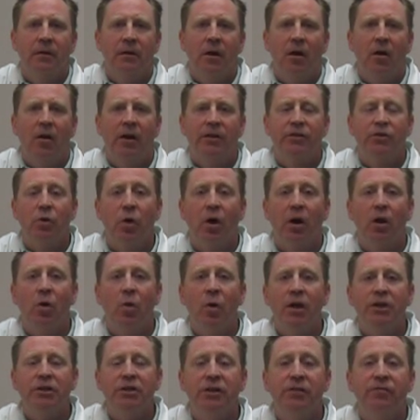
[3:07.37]
Alright, so our
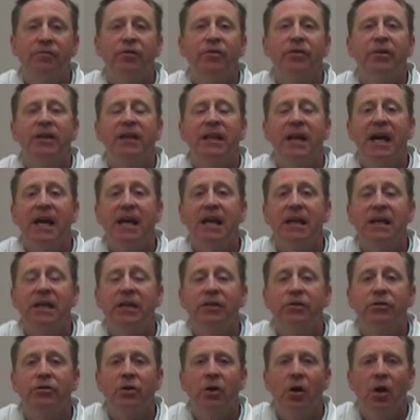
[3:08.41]
question for the day
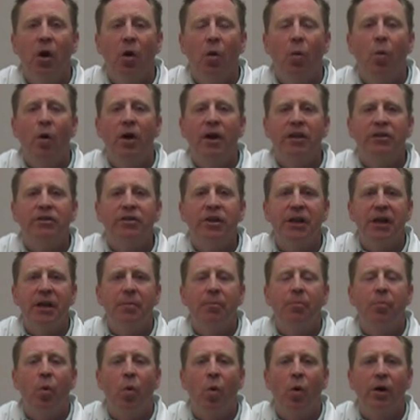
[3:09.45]
is, what is an
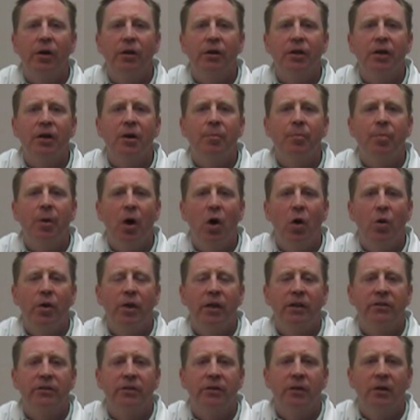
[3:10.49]
important
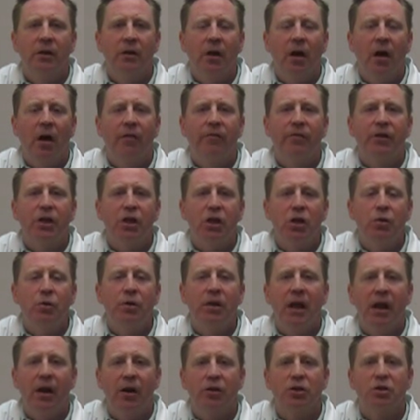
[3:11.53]
component of
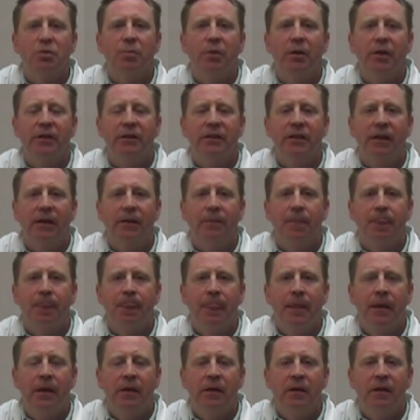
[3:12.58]
acute care splinting?
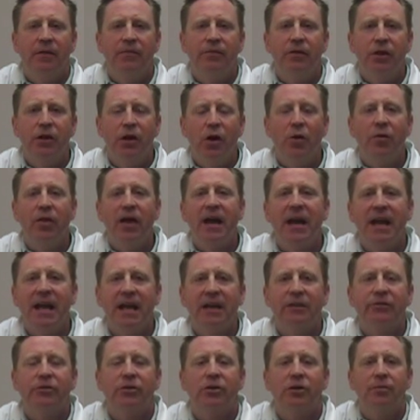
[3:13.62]
If you know that
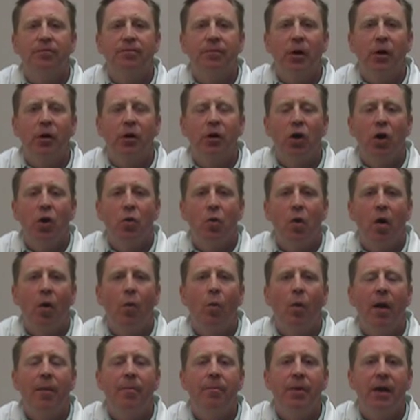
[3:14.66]
answer, go to our
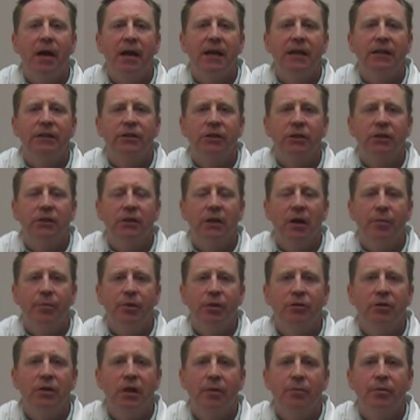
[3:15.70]
webpage,
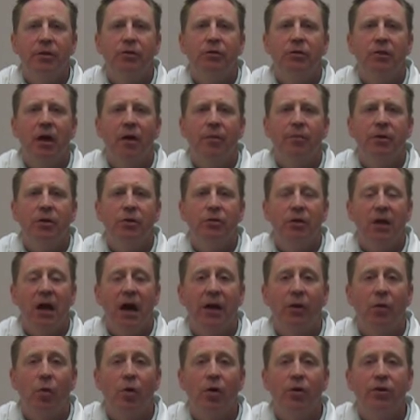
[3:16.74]

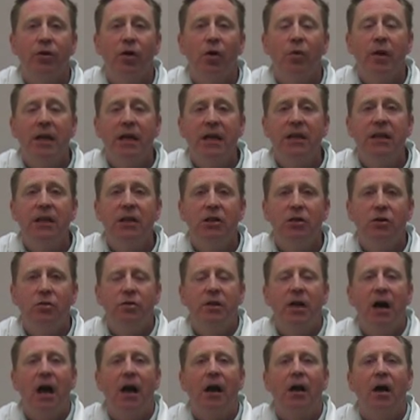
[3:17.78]

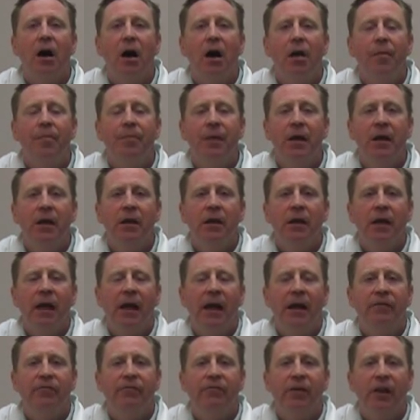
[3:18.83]
www.orthoedu.com,
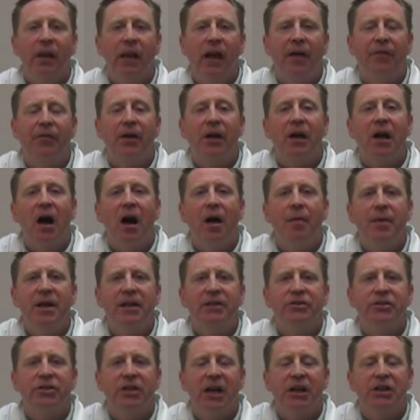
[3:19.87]
and fill out the
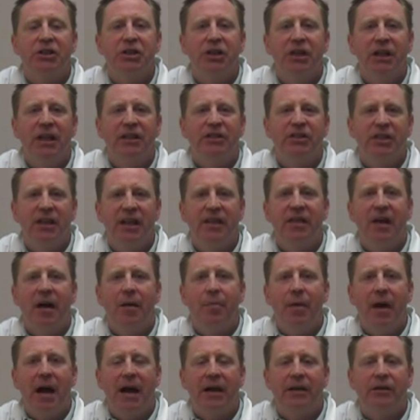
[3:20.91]
comment section and send
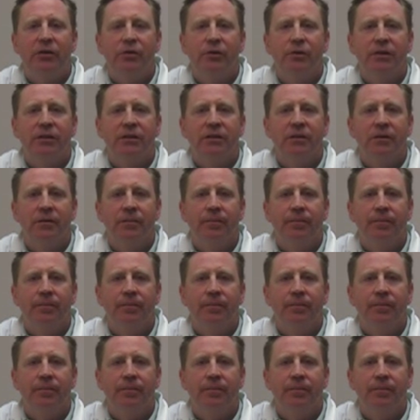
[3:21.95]
that back to us.